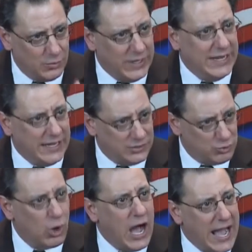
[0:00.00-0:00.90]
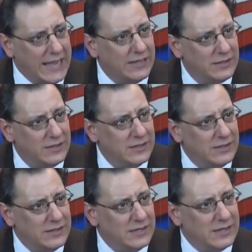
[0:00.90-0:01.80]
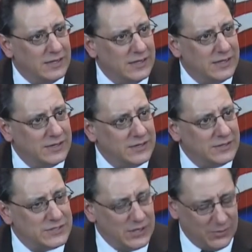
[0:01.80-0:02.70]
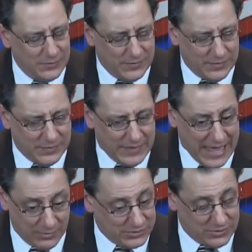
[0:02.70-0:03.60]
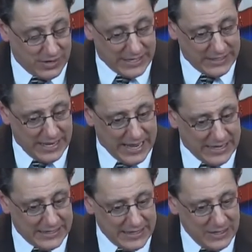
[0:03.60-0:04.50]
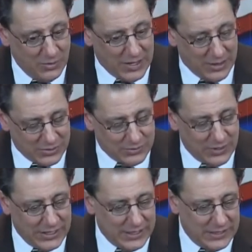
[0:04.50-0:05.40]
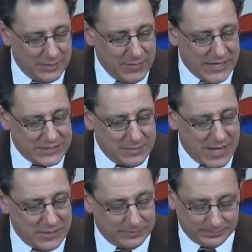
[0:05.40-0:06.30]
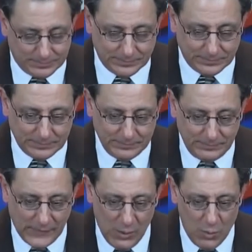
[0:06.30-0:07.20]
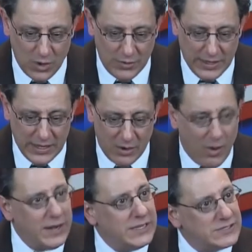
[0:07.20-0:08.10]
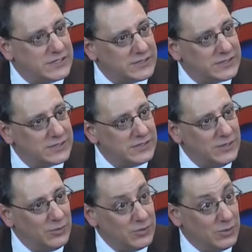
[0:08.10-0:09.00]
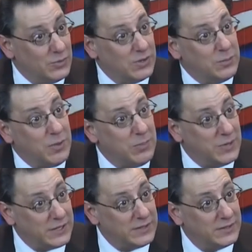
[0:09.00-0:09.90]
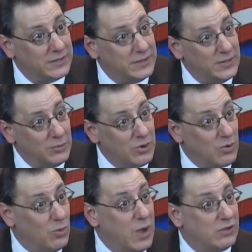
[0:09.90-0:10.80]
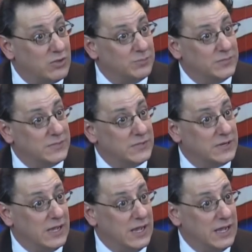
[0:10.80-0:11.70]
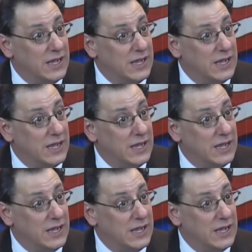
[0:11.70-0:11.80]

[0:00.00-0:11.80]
just reading it dry. So that was great. And what I was really amazed about were the audiences, were the public. We were welcomed